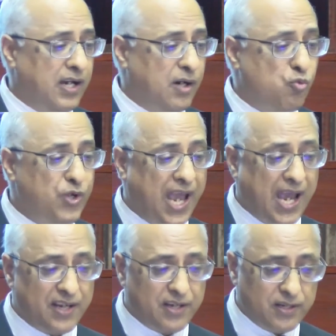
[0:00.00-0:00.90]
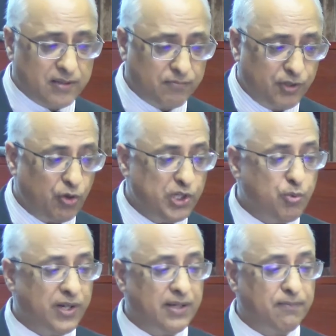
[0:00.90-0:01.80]
We had
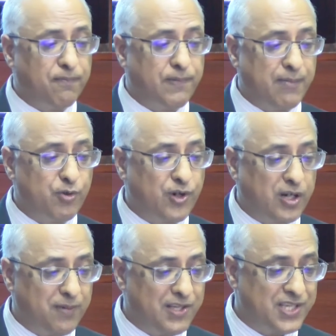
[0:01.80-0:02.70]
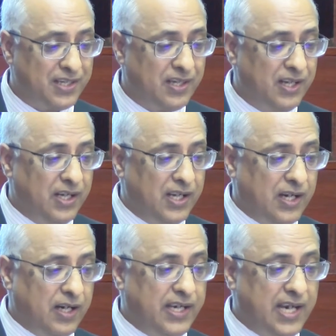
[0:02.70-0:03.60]
UN Framework Convention
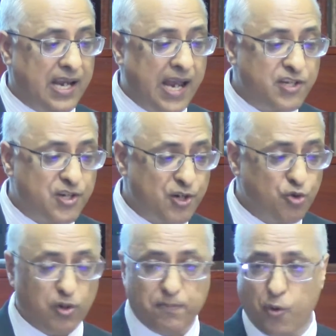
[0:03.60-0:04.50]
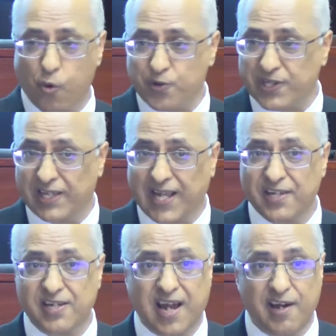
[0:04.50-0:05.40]
enter into the force in
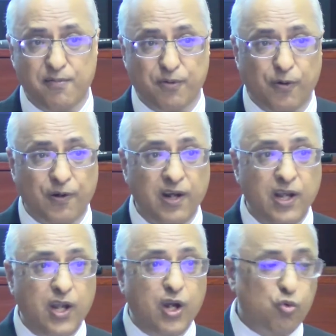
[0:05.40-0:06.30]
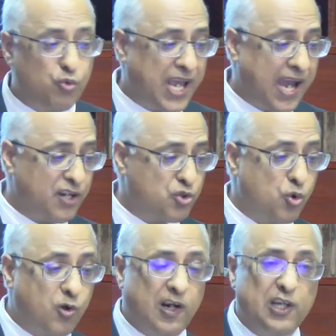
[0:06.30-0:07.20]
1994. We had a
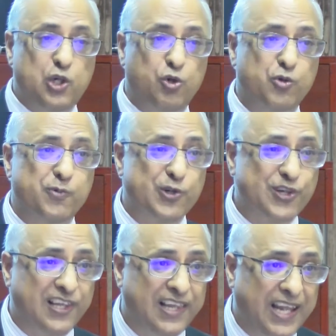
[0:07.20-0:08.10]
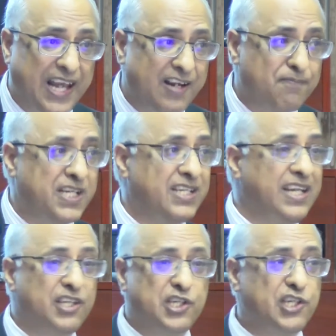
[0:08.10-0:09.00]
so-called Kyoto Protocol adopted
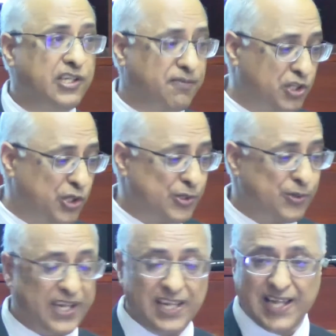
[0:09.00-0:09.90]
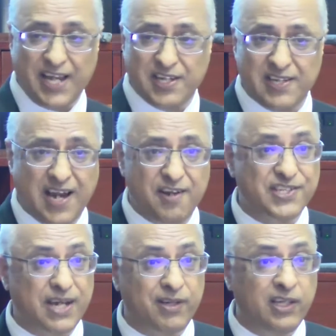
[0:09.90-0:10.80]
in city of Kyoto in
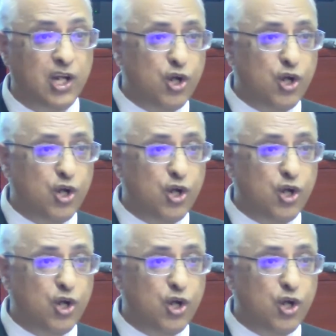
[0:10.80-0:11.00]
1997,